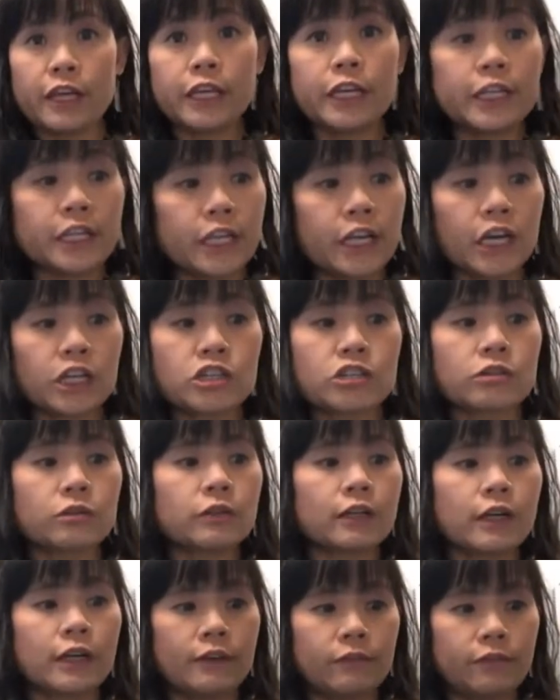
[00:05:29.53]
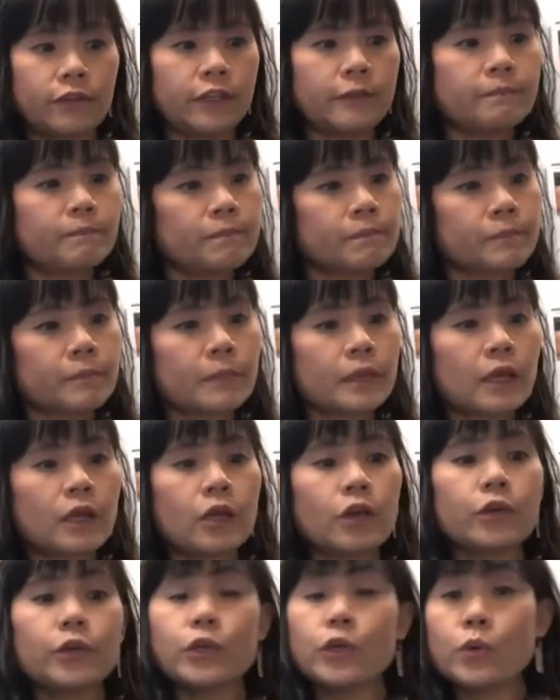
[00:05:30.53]
with an industrial oven,
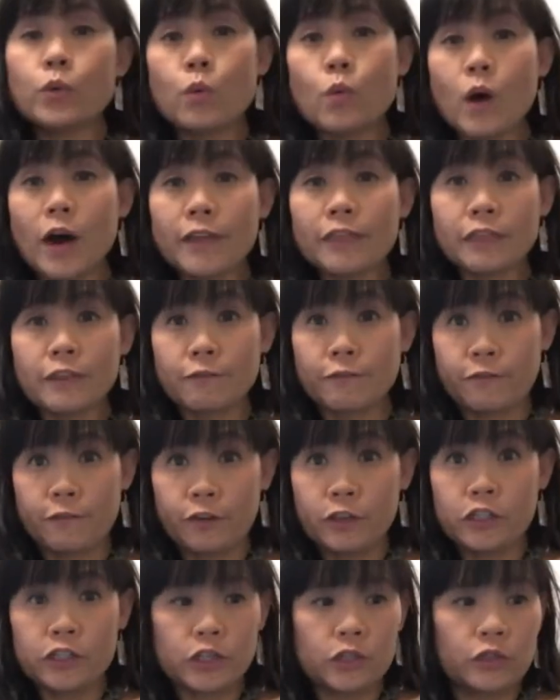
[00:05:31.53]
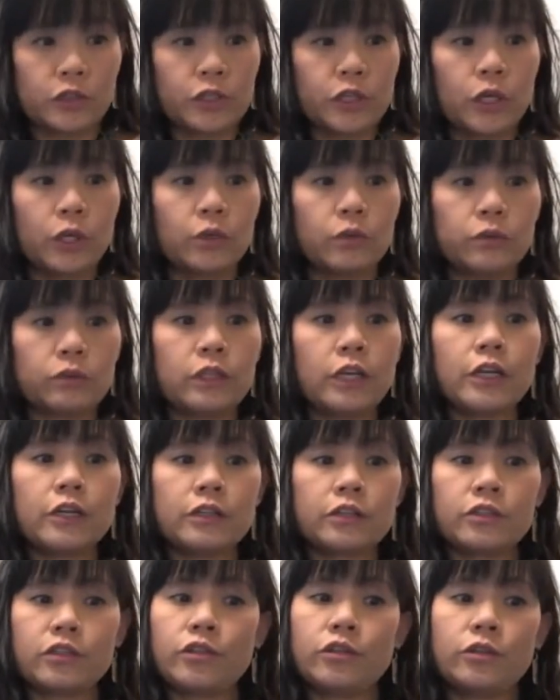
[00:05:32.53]
you want the first zone
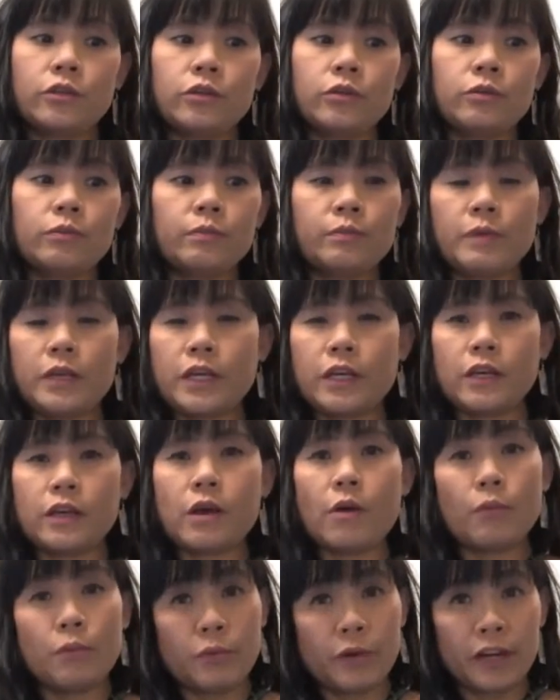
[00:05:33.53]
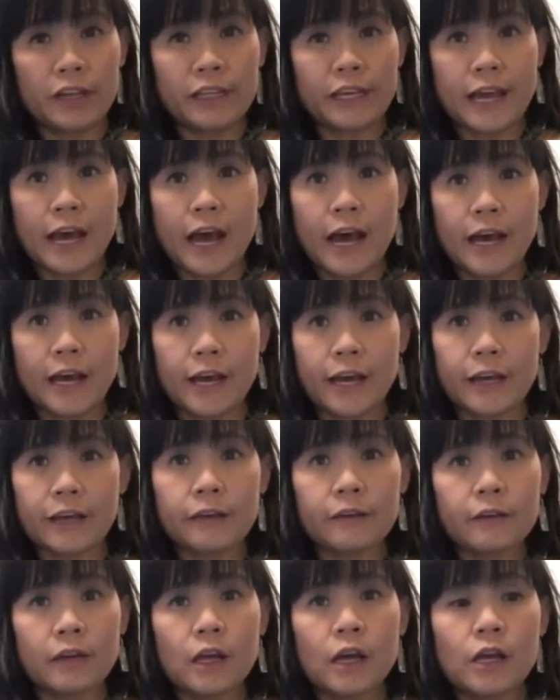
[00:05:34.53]
to be really
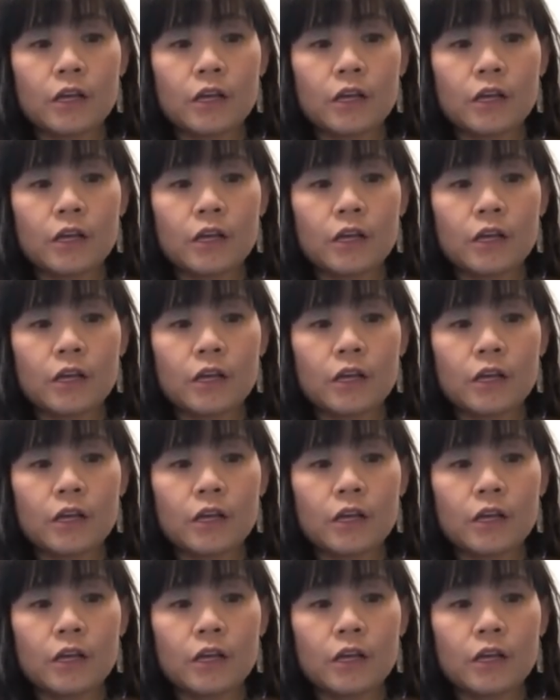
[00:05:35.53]
high